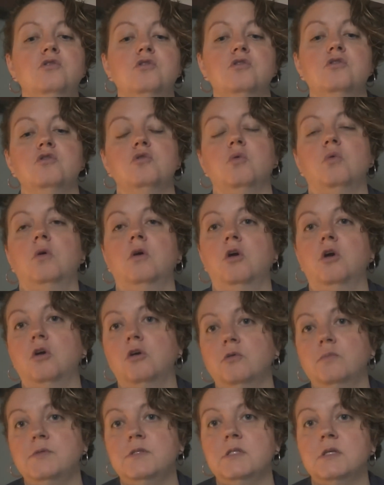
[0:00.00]
to store
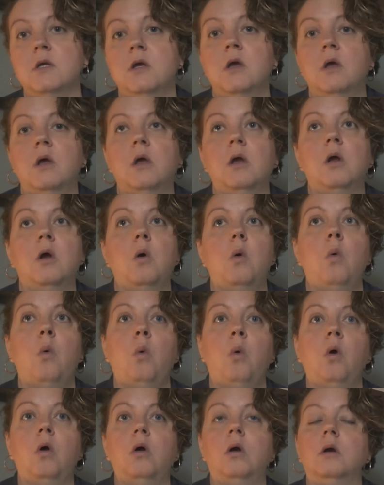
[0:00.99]
herbs
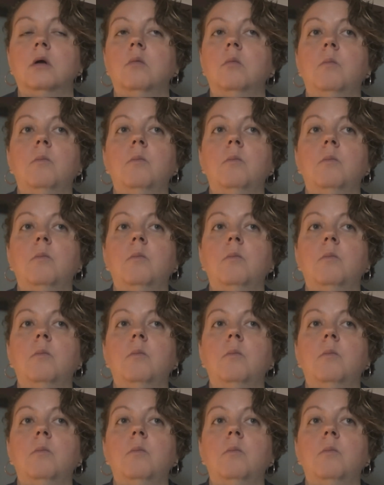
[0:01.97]
or